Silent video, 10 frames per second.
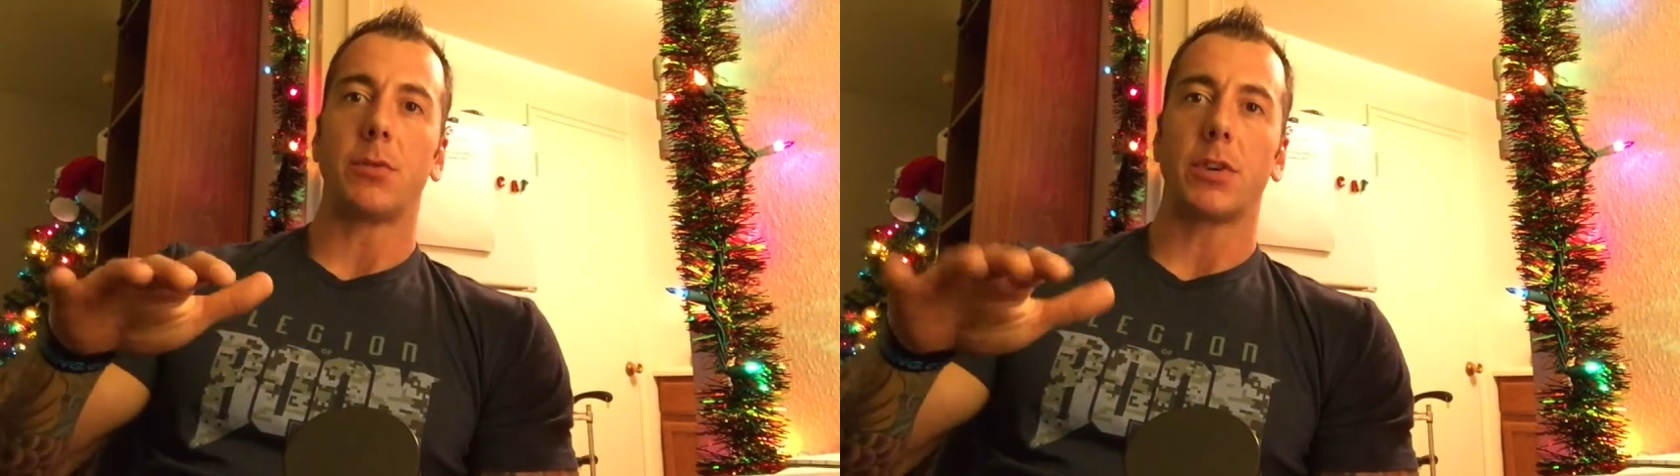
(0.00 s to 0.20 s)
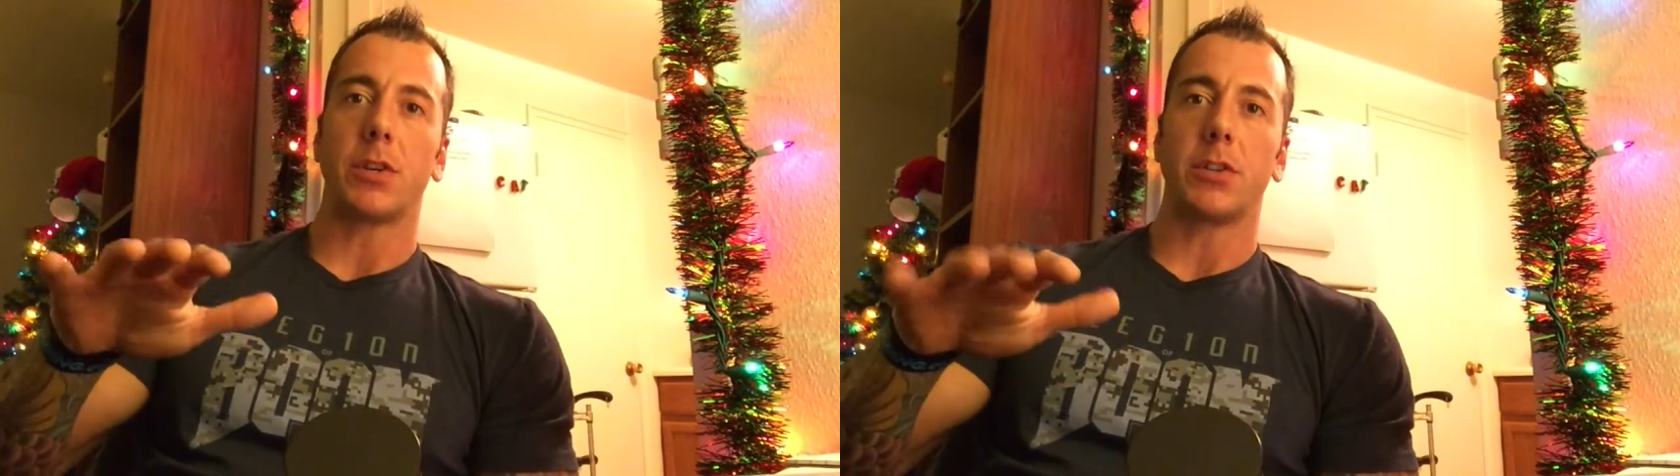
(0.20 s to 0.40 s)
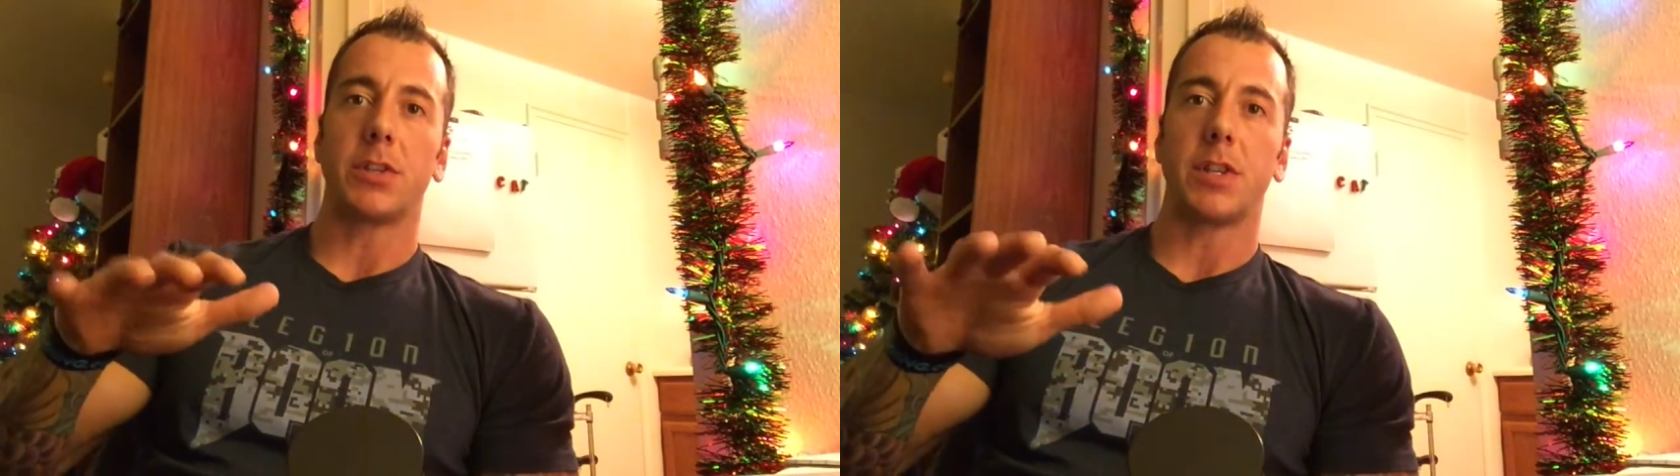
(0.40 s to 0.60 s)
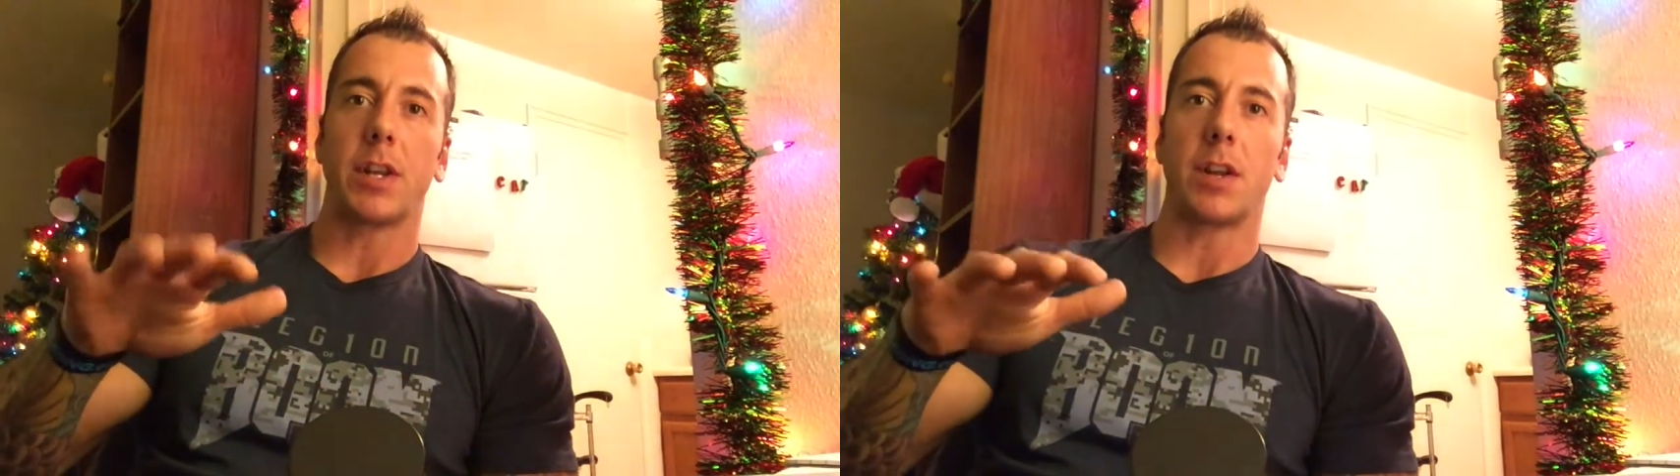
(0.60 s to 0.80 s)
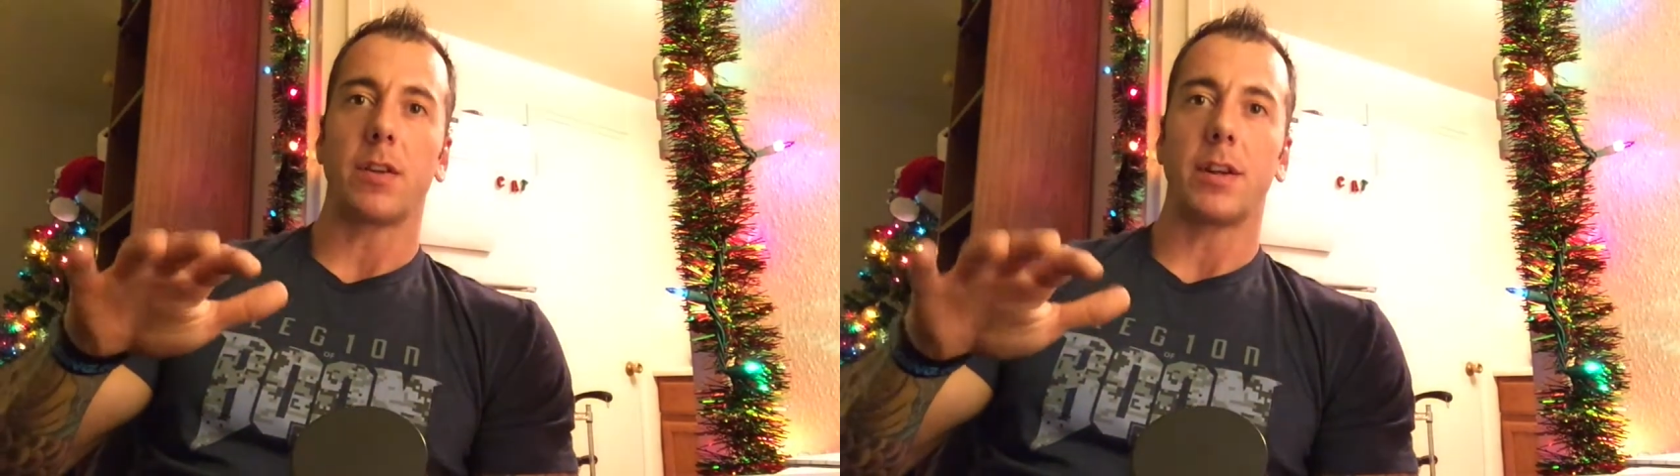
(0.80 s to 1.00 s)
where you're just
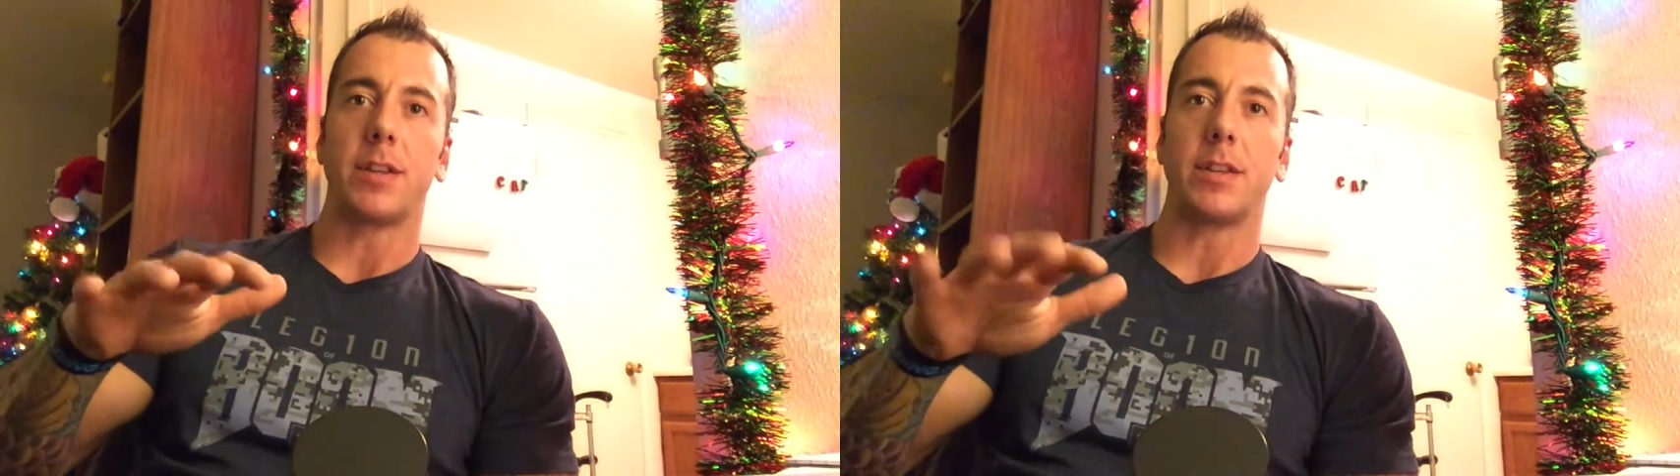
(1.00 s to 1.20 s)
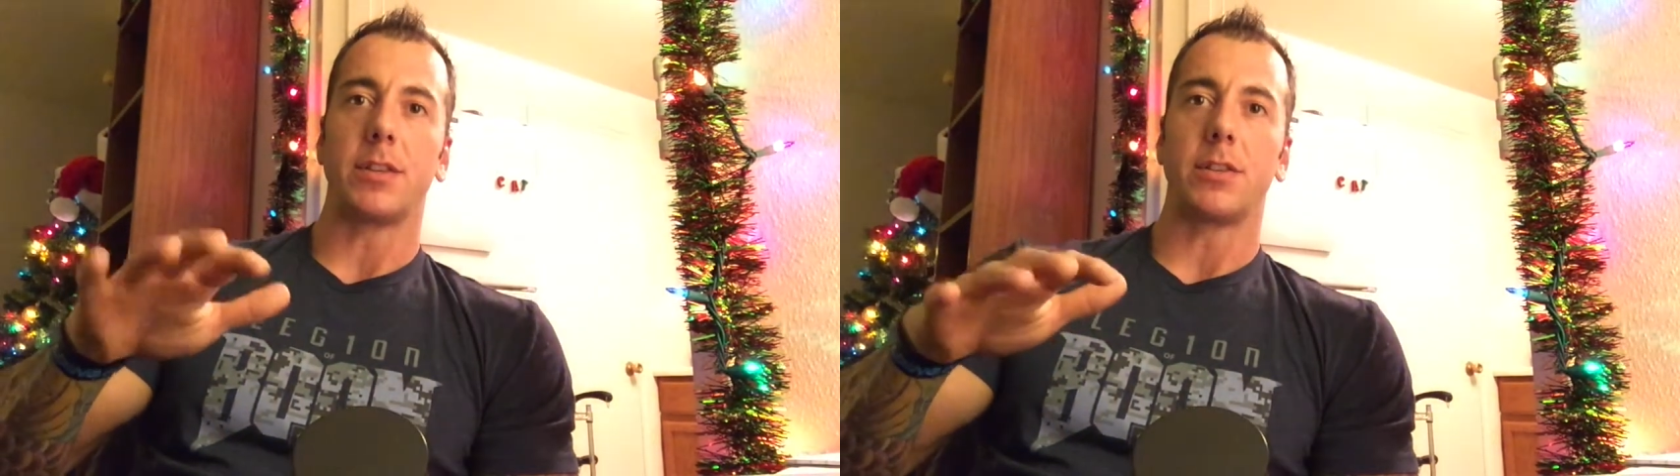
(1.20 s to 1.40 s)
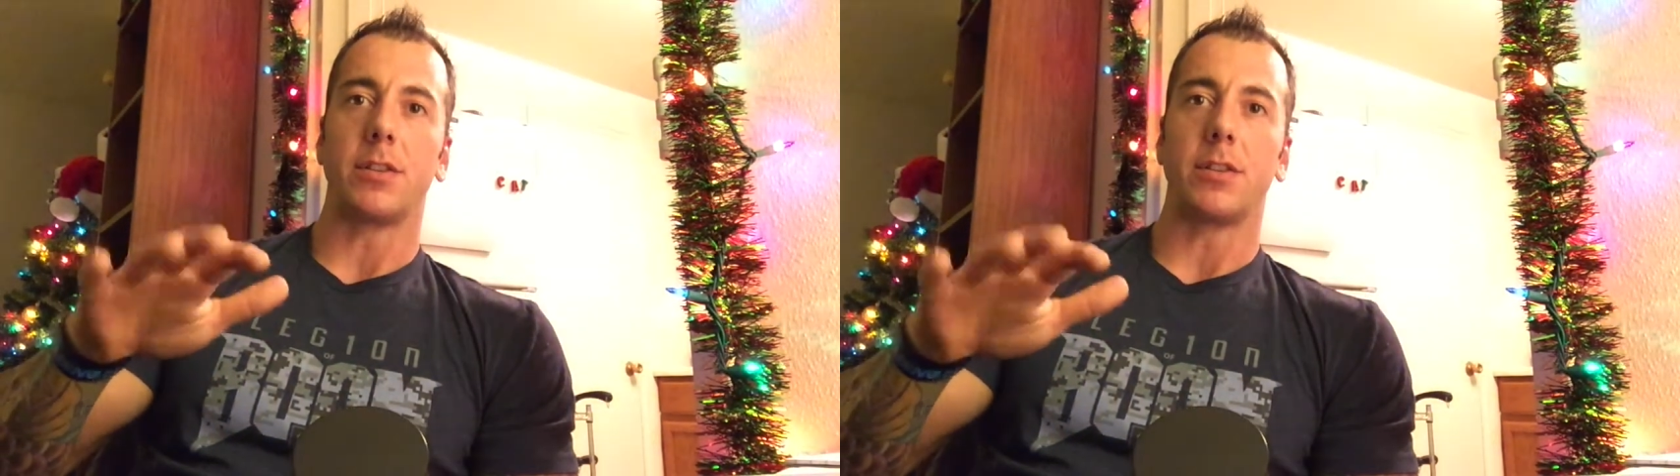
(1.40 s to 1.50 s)
sitting here like this,